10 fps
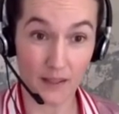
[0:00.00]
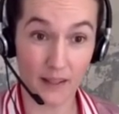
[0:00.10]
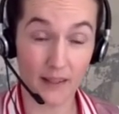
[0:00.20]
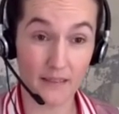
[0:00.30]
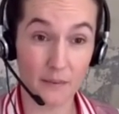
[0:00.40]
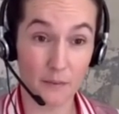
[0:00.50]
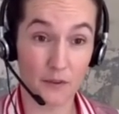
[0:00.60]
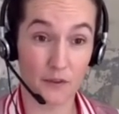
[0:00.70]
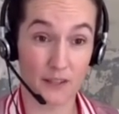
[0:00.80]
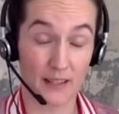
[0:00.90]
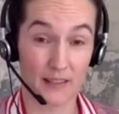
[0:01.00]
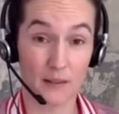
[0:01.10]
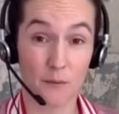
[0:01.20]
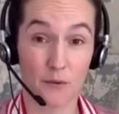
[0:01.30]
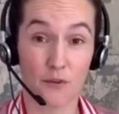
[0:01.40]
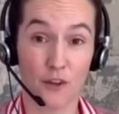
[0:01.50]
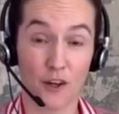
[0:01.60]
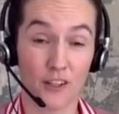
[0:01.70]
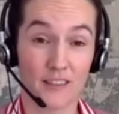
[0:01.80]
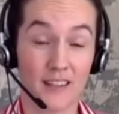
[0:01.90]
And he was
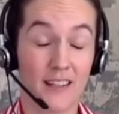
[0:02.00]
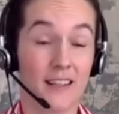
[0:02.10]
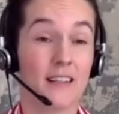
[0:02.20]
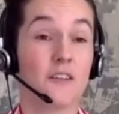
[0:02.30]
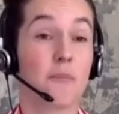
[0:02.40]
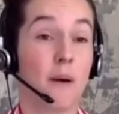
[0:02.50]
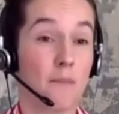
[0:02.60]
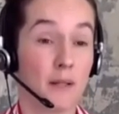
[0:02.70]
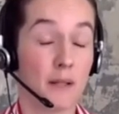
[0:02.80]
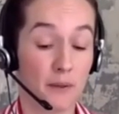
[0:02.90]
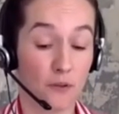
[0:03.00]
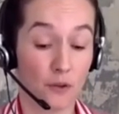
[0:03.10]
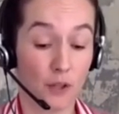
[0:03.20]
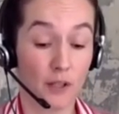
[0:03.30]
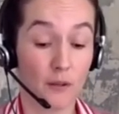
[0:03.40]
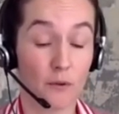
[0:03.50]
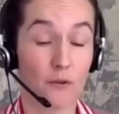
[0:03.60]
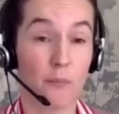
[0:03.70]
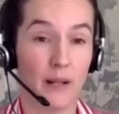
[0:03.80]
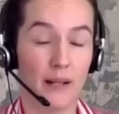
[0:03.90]
not, in his public persona, he
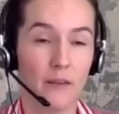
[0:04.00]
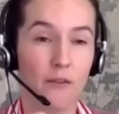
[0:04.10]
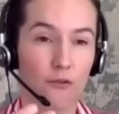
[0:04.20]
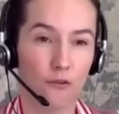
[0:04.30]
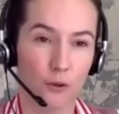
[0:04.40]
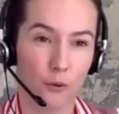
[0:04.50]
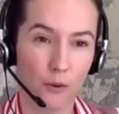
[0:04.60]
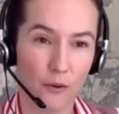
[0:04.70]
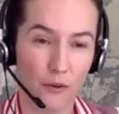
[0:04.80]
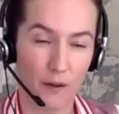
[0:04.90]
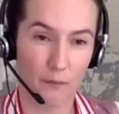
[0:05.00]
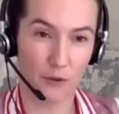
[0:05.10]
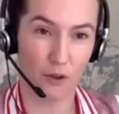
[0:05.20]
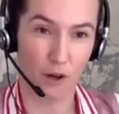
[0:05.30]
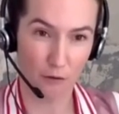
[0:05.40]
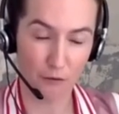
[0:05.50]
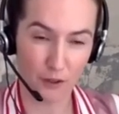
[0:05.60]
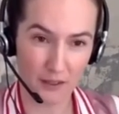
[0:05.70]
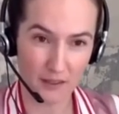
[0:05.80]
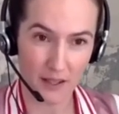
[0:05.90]
was playing the role that was
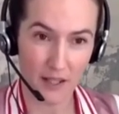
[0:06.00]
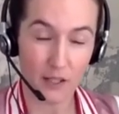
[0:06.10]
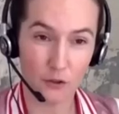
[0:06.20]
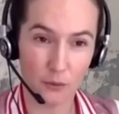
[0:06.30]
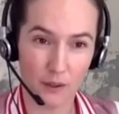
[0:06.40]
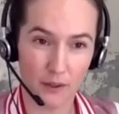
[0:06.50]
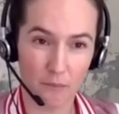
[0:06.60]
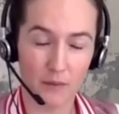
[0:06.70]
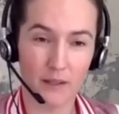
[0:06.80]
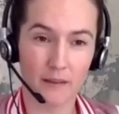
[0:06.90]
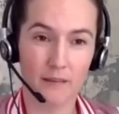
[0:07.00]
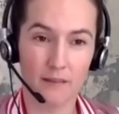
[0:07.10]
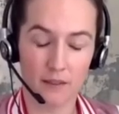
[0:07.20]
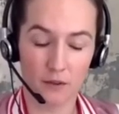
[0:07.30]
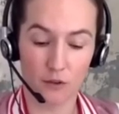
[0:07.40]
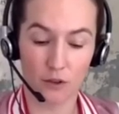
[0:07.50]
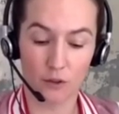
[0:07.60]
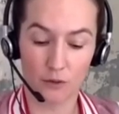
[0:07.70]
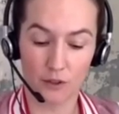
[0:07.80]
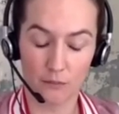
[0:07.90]
offered to him in this
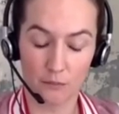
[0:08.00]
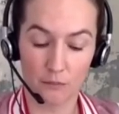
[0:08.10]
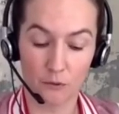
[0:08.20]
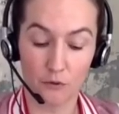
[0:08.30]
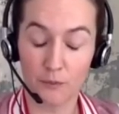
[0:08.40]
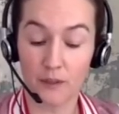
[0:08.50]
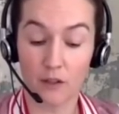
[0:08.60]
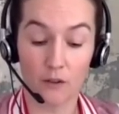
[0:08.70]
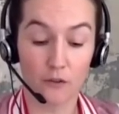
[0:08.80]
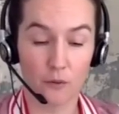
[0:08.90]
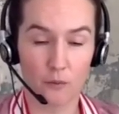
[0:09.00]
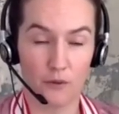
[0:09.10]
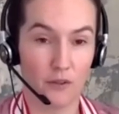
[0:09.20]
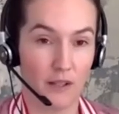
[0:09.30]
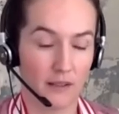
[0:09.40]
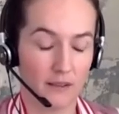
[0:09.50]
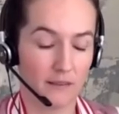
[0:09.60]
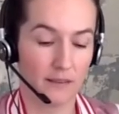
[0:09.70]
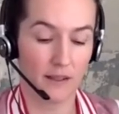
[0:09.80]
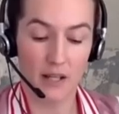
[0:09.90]
neo-colonial movement. Also, it was like
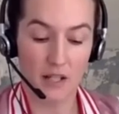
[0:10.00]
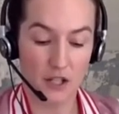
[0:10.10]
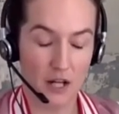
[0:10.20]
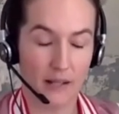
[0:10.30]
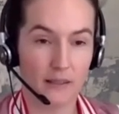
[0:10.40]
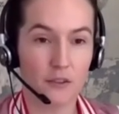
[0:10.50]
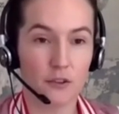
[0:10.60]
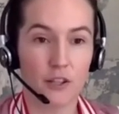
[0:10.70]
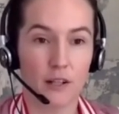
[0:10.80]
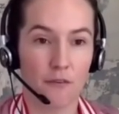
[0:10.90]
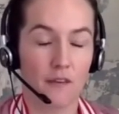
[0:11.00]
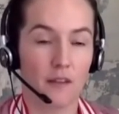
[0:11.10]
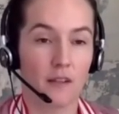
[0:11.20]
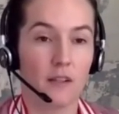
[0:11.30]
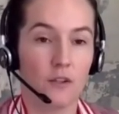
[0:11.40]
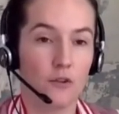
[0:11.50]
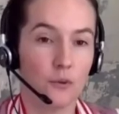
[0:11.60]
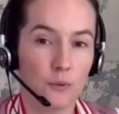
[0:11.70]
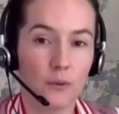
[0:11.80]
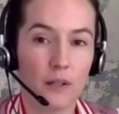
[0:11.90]
his childhood, everything he
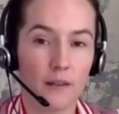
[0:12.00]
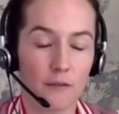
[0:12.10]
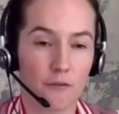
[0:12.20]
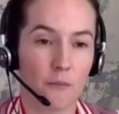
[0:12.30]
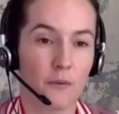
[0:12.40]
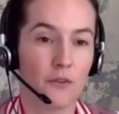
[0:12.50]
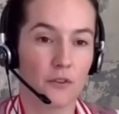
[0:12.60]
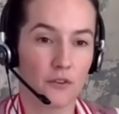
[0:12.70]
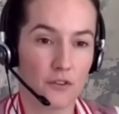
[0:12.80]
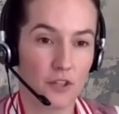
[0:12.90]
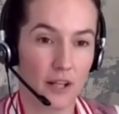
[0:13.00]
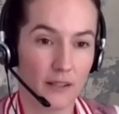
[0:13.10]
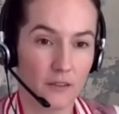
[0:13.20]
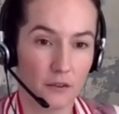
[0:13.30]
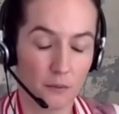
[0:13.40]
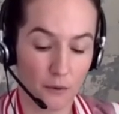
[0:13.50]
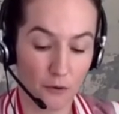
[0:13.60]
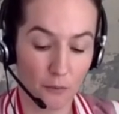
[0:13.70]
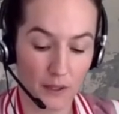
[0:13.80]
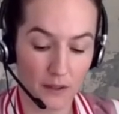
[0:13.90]
knew kind of from his childhood
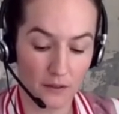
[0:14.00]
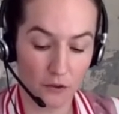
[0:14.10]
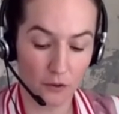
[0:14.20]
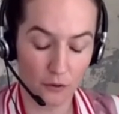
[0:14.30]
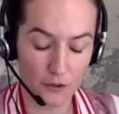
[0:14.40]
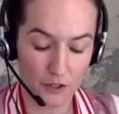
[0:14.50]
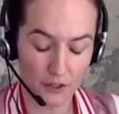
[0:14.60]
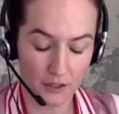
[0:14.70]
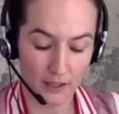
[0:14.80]
was being a soldier.